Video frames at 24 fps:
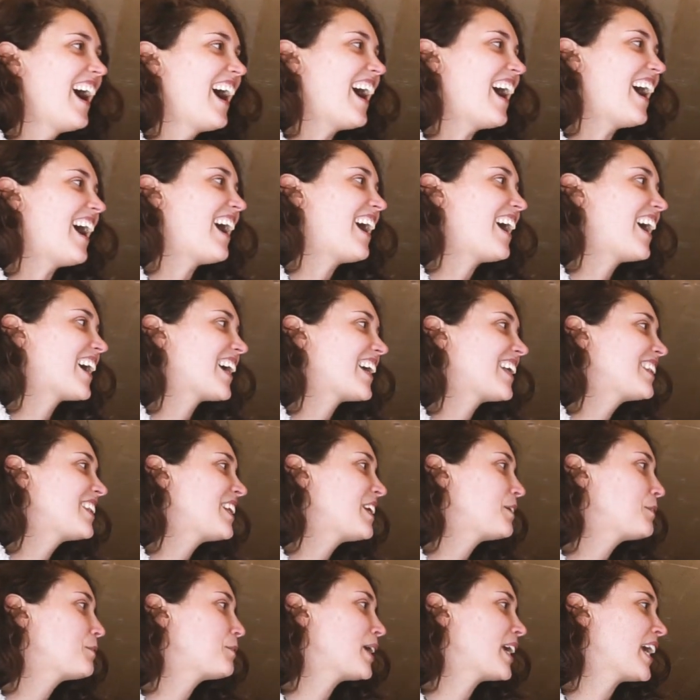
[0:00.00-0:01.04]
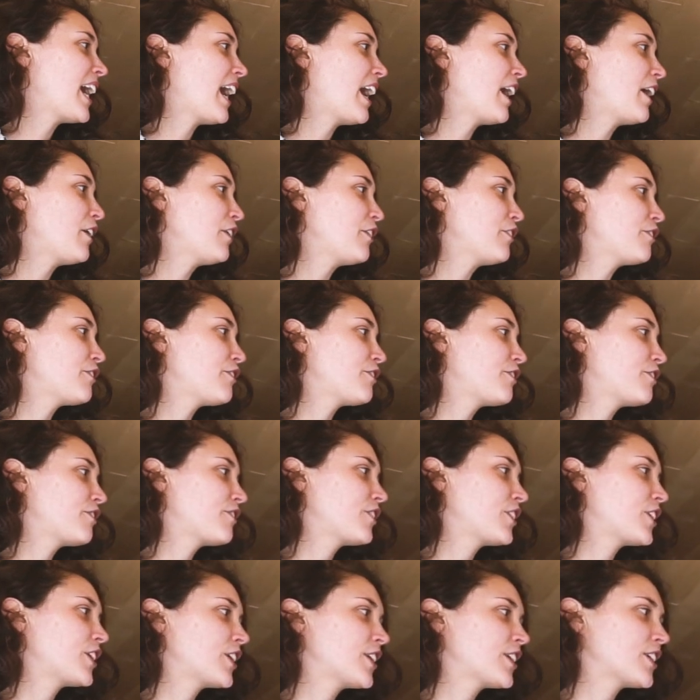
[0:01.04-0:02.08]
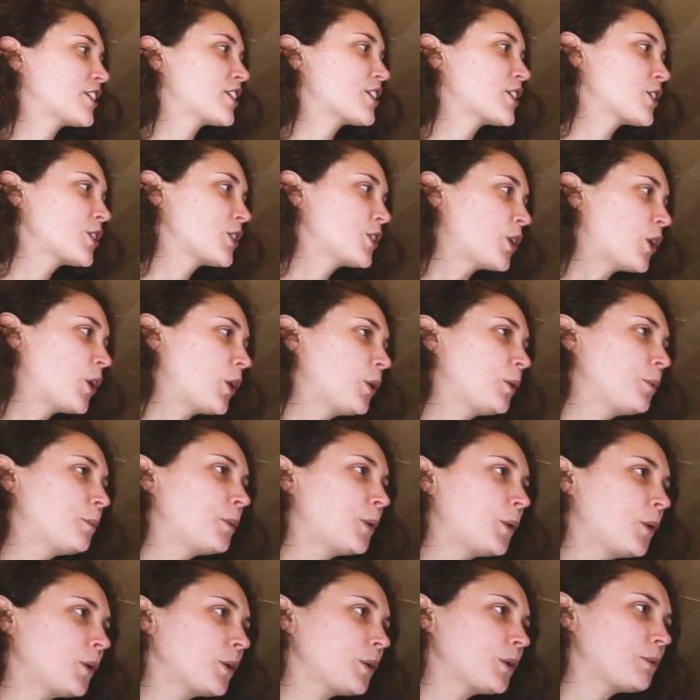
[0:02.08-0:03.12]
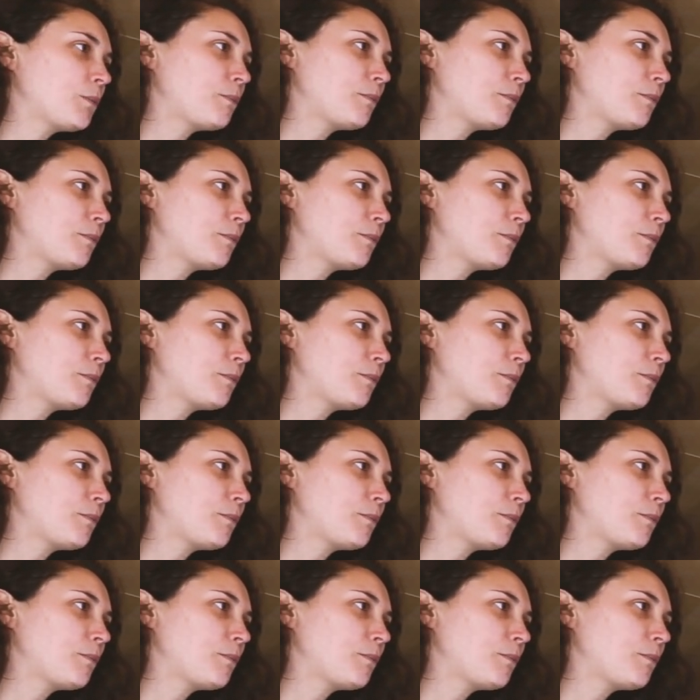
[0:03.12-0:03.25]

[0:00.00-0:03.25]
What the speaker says: And then we have the snowboard